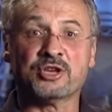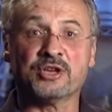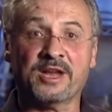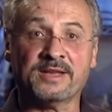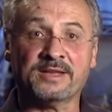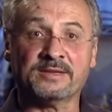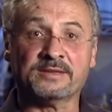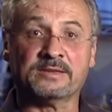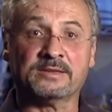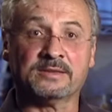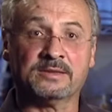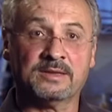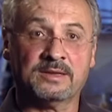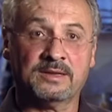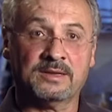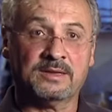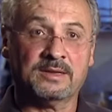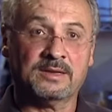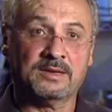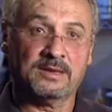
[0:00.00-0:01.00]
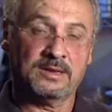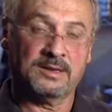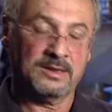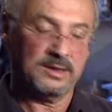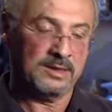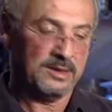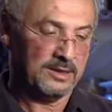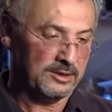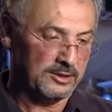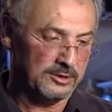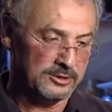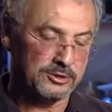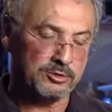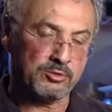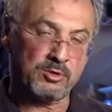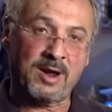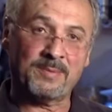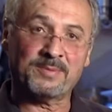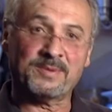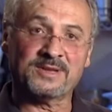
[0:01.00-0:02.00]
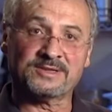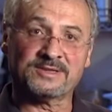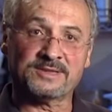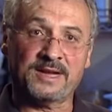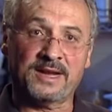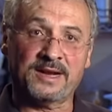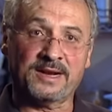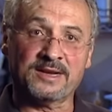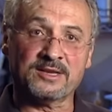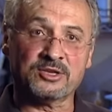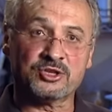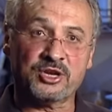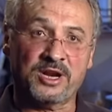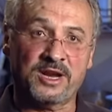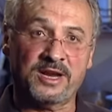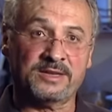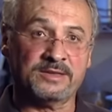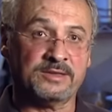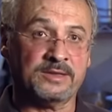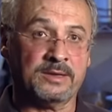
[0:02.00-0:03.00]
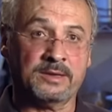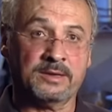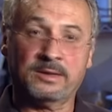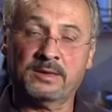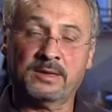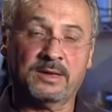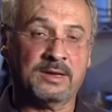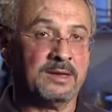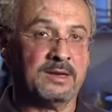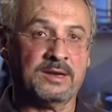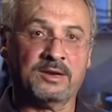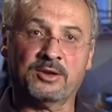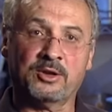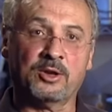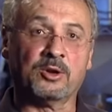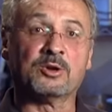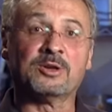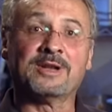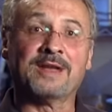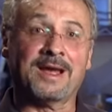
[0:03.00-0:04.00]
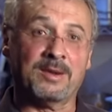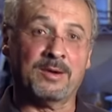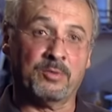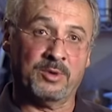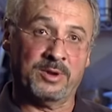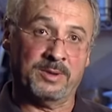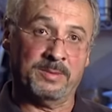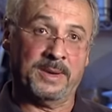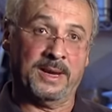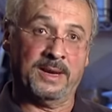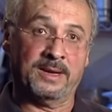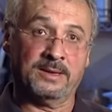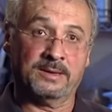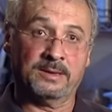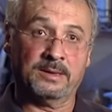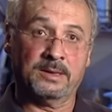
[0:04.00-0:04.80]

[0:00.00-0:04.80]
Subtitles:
chance. You screw up the second chance, you're done with me.